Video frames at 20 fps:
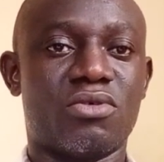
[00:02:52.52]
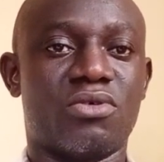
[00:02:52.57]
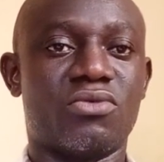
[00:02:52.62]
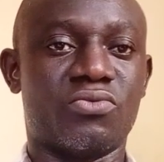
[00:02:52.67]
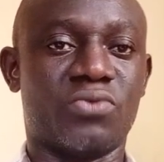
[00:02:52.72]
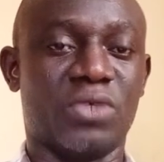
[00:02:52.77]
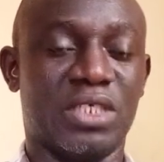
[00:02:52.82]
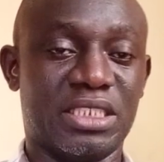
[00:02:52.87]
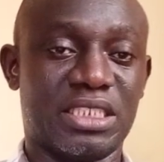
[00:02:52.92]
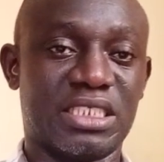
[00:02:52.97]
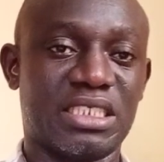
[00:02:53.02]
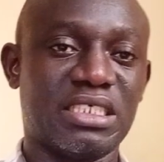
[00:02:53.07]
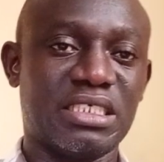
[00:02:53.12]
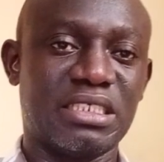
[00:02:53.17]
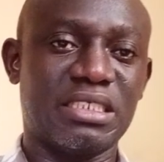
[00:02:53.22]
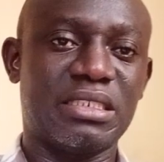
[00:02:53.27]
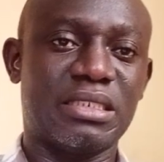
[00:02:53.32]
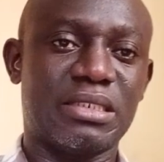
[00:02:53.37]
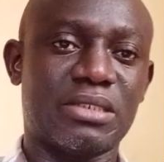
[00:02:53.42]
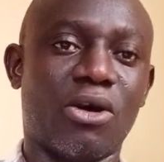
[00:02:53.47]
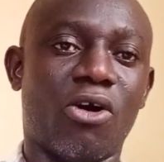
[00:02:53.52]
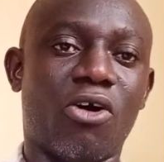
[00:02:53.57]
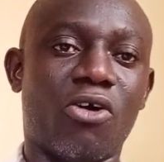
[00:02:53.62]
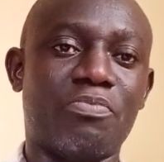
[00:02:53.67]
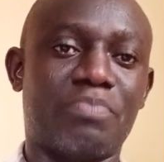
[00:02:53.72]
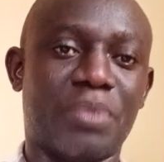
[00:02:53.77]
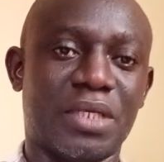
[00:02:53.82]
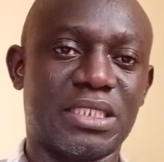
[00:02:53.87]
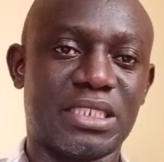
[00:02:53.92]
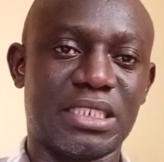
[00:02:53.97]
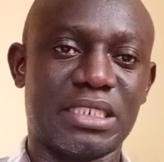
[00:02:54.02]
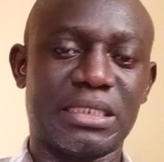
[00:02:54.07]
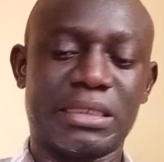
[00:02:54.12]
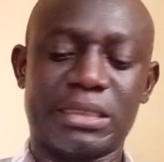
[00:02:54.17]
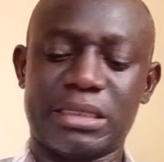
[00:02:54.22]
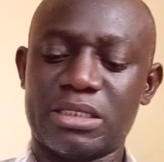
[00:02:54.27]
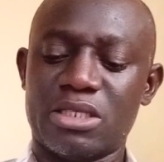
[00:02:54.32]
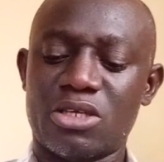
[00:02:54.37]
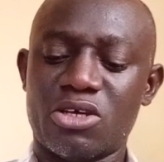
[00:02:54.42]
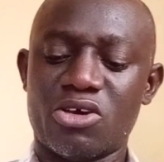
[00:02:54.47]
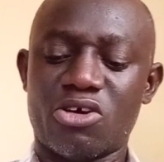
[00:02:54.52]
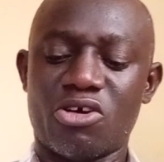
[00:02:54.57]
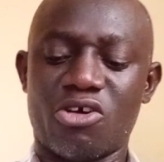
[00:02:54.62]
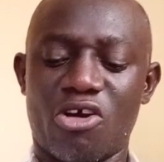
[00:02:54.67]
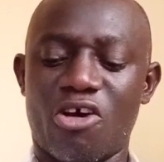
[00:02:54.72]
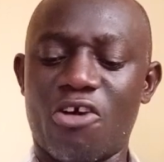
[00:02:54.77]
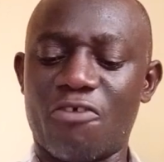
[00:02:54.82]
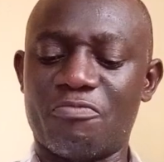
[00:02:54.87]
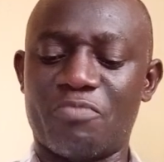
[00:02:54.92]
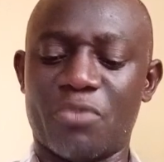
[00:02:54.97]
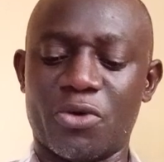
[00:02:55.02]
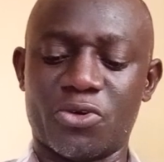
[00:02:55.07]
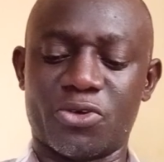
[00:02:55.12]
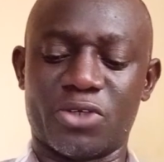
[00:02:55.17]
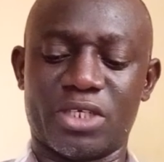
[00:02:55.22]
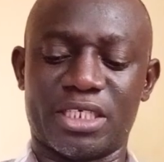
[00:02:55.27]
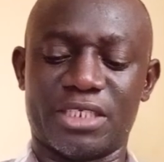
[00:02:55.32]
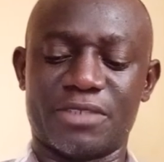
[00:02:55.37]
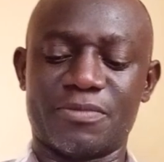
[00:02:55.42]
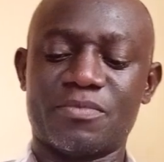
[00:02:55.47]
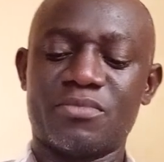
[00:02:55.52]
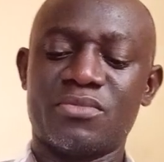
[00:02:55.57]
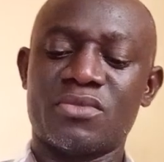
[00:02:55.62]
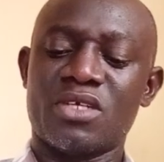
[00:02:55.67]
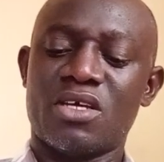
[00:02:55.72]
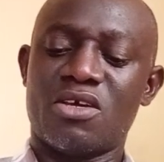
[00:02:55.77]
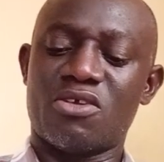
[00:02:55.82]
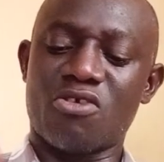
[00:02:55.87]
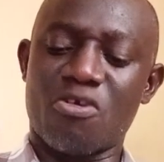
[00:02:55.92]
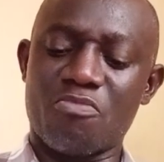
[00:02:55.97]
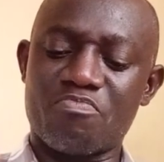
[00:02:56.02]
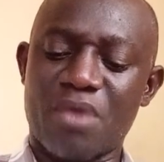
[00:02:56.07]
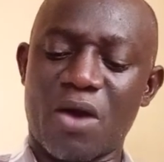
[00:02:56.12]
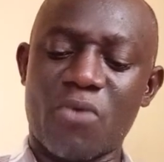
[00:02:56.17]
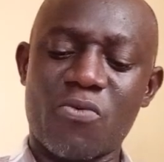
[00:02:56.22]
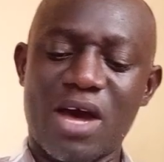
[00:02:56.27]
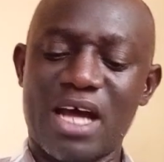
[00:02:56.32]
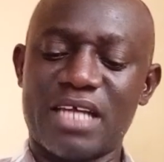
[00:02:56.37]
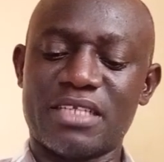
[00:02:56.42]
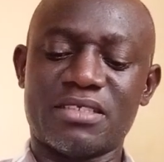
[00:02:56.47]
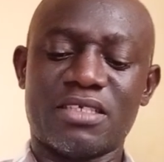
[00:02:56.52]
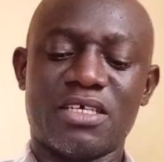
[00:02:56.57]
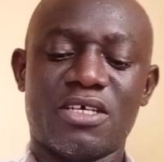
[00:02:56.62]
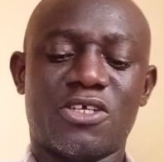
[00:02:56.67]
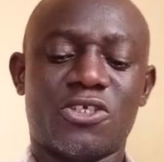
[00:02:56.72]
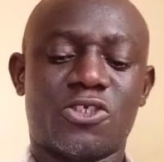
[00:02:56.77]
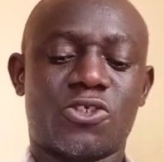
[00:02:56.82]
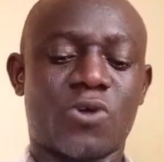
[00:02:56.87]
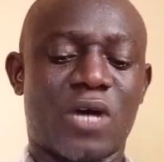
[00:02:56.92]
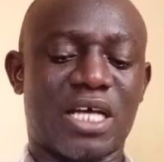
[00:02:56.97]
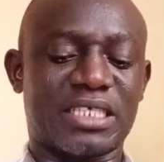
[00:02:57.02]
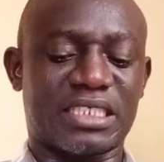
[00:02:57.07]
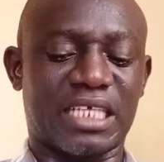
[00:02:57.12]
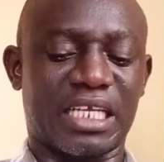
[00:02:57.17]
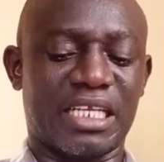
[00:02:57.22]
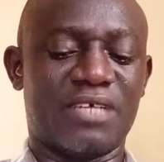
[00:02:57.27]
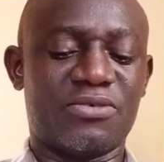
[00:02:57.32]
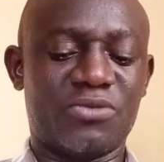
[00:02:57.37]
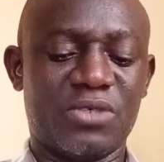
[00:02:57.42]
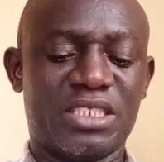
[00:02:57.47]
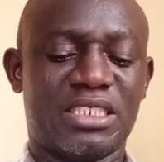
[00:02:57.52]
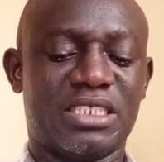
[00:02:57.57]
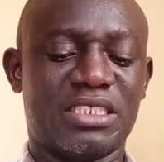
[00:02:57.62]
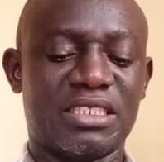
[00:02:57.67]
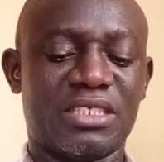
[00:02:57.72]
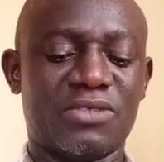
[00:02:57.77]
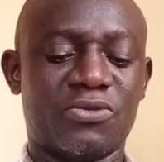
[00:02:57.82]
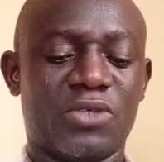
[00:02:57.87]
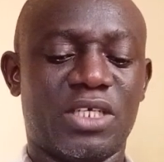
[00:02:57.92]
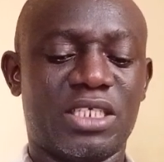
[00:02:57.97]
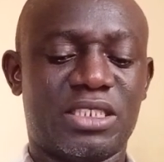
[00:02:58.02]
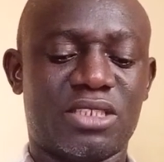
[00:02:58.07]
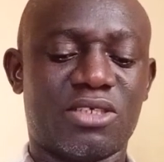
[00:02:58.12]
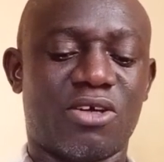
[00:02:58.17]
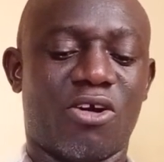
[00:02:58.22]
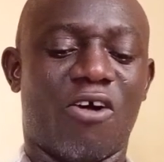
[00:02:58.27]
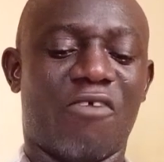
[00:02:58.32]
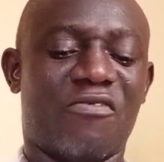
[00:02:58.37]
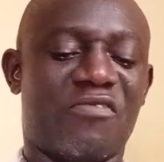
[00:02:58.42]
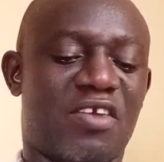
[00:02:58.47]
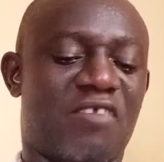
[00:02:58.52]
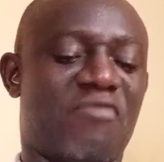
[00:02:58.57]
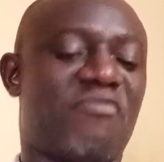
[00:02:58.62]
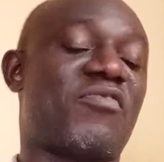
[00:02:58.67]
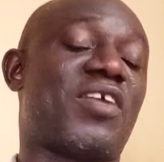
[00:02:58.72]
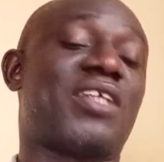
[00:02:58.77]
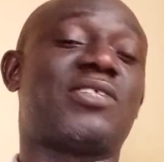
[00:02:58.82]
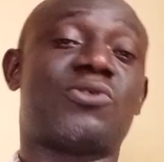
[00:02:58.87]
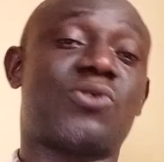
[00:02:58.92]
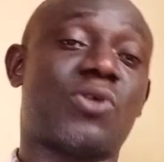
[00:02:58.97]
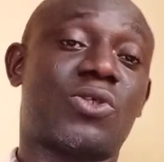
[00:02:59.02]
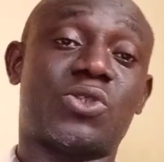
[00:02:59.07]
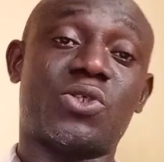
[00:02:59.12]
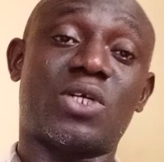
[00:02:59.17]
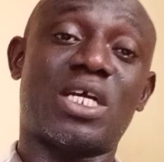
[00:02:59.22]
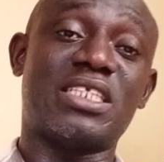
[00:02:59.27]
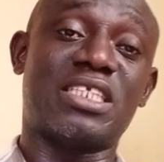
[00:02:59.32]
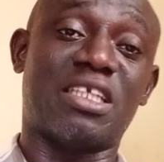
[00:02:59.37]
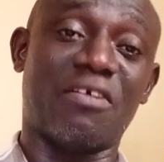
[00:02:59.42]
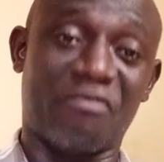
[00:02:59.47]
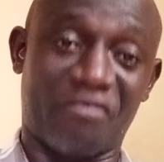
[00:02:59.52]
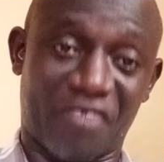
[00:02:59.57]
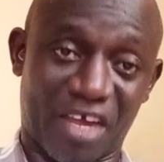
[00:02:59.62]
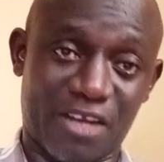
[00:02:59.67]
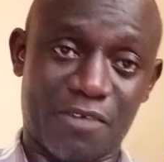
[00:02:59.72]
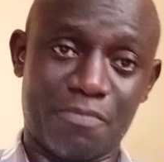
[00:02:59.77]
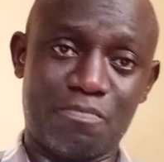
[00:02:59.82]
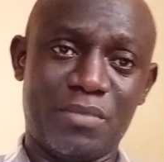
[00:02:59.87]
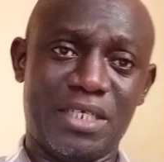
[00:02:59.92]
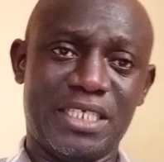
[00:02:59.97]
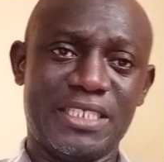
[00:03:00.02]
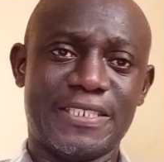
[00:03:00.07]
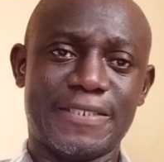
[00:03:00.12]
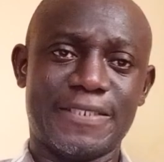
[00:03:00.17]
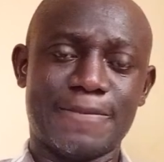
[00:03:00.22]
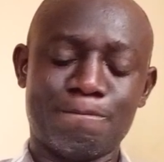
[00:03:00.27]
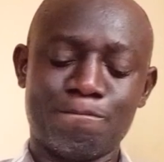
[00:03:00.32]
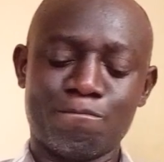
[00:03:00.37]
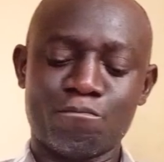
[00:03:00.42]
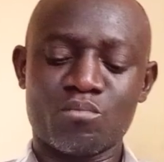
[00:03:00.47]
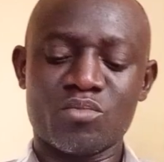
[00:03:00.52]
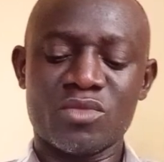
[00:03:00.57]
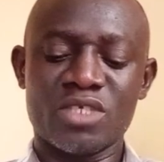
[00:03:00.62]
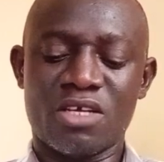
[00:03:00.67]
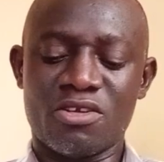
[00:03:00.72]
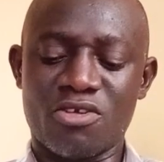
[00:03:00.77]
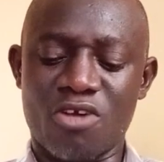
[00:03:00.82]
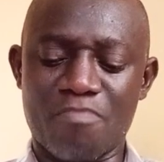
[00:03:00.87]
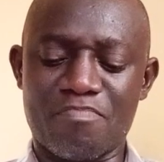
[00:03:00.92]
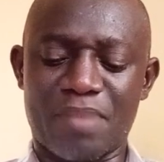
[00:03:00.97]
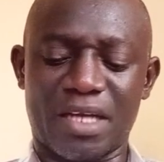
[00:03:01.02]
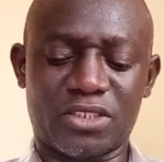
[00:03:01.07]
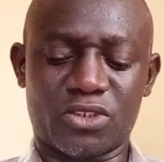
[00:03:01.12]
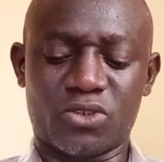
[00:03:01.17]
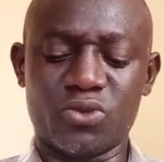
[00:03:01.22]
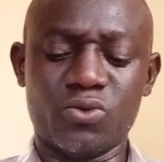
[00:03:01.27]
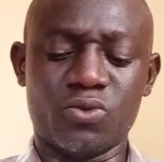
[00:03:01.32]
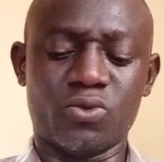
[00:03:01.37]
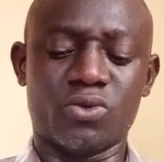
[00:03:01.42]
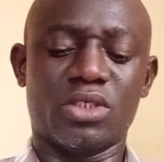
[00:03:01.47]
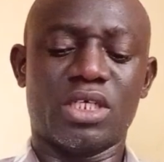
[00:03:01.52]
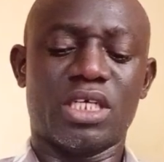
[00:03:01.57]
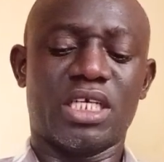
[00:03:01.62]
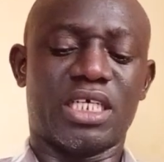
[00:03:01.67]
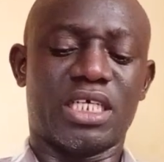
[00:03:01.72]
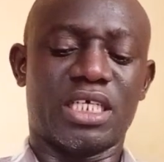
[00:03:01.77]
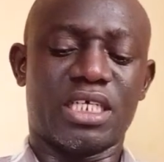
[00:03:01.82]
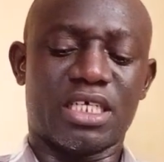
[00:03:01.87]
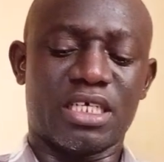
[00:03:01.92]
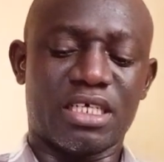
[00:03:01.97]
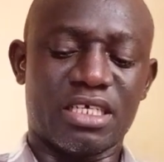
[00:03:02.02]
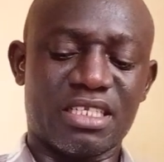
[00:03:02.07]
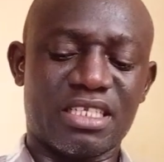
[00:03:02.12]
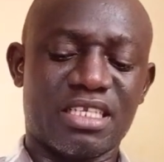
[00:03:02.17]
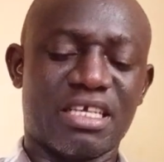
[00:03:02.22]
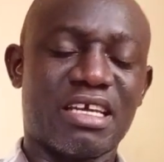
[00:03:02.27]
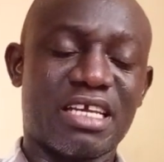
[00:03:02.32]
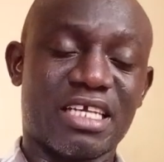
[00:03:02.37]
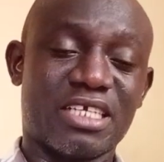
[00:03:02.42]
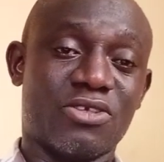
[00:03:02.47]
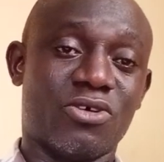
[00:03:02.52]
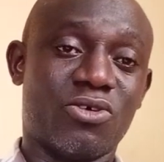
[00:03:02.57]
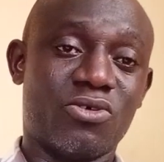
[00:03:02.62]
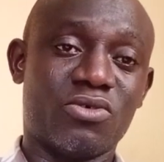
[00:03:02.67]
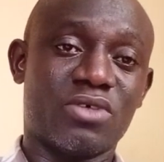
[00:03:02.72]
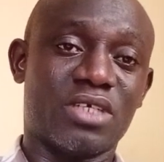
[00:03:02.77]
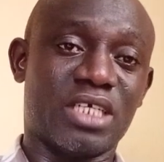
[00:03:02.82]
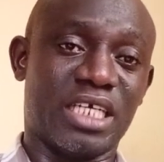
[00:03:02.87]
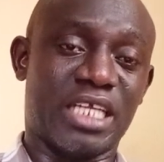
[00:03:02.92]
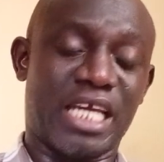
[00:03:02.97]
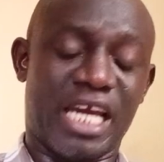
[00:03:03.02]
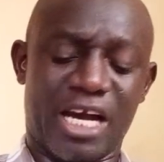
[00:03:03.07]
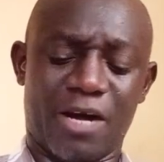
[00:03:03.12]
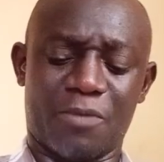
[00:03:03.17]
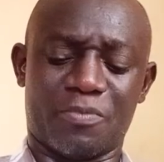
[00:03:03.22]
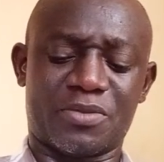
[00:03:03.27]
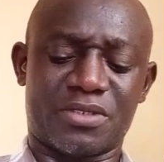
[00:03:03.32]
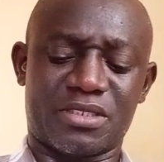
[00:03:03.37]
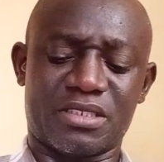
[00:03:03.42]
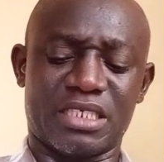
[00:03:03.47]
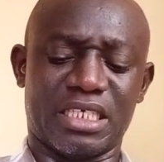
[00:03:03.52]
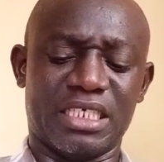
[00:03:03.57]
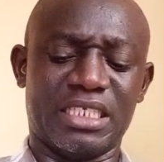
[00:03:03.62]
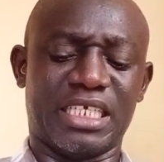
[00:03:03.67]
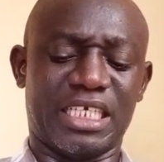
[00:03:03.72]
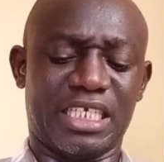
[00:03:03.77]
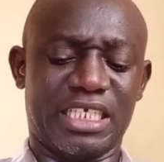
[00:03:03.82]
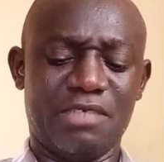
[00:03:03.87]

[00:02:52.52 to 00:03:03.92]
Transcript: Reasons or basis of borrowing. Number one, to accelerate the rate of infrastructural development. Number two, it helps in the